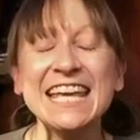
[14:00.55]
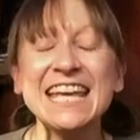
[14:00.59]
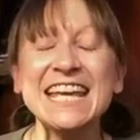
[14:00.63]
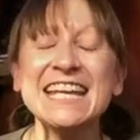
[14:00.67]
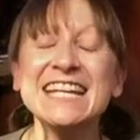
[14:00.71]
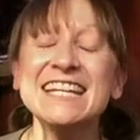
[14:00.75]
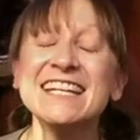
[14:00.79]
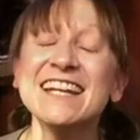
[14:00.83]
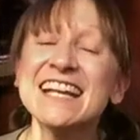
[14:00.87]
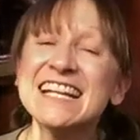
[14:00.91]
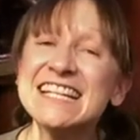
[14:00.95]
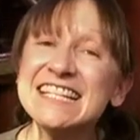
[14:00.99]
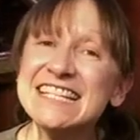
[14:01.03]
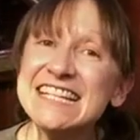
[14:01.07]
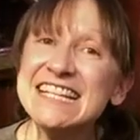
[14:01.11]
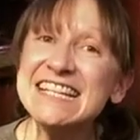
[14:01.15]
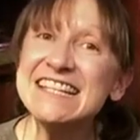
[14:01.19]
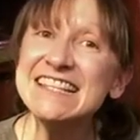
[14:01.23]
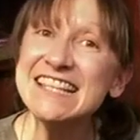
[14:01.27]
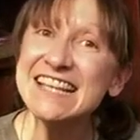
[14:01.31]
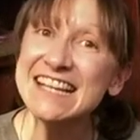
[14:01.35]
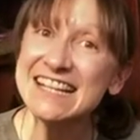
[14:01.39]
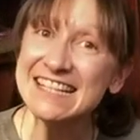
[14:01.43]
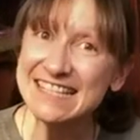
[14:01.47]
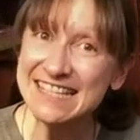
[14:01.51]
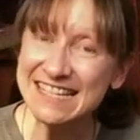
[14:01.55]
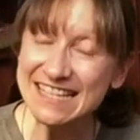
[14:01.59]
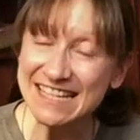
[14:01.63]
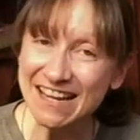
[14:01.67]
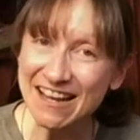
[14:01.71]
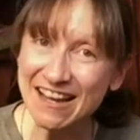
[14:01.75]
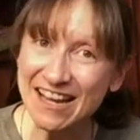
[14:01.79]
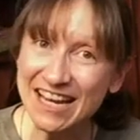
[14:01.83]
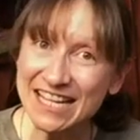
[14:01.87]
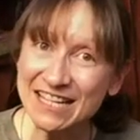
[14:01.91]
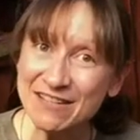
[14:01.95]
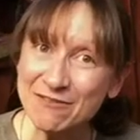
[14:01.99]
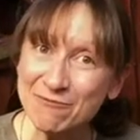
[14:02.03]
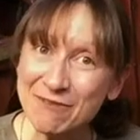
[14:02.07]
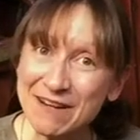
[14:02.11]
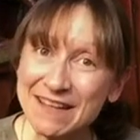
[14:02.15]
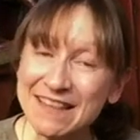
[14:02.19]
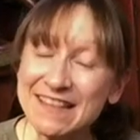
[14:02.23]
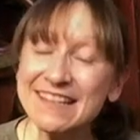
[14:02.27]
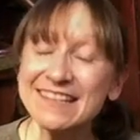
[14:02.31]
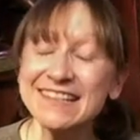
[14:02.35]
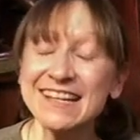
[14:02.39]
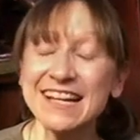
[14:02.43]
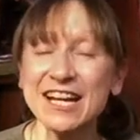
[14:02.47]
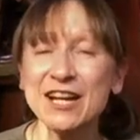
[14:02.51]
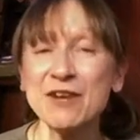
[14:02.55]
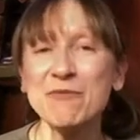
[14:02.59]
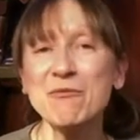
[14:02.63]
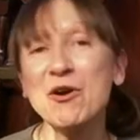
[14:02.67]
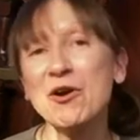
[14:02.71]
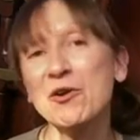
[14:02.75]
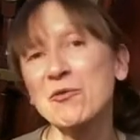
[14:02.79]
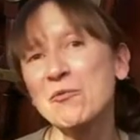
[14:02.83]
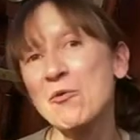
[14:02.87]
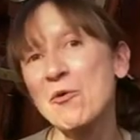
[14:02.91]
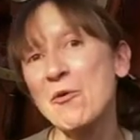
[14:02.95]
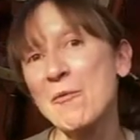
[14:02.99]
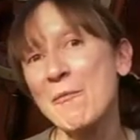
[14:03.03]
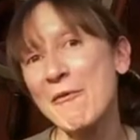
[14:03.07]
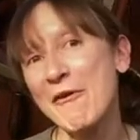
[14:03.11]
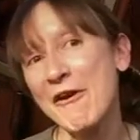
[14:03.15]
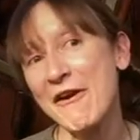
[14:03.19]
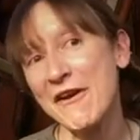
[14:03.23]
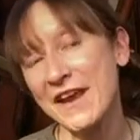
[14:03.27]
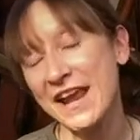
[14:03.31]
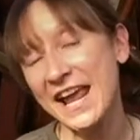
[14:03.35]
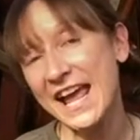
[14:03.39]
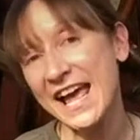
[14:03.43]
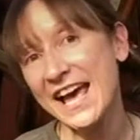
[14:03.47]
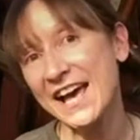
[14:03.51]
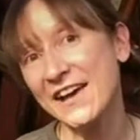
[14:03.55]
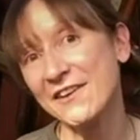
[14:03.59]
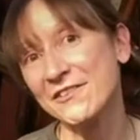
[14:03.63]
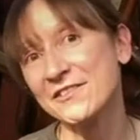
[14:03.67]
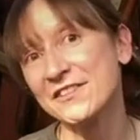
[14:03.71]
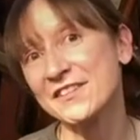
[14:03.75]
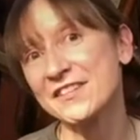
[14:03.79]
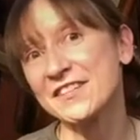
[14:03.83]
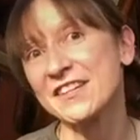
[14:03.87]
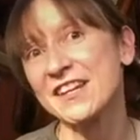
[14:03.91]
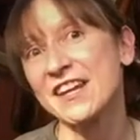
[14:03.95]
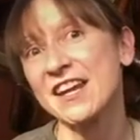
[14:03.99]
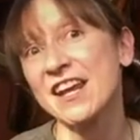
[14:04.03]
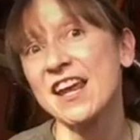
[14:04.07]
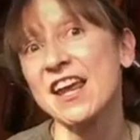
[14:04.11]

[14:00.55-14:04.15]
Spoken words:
In 1939, when the Second World War broke out,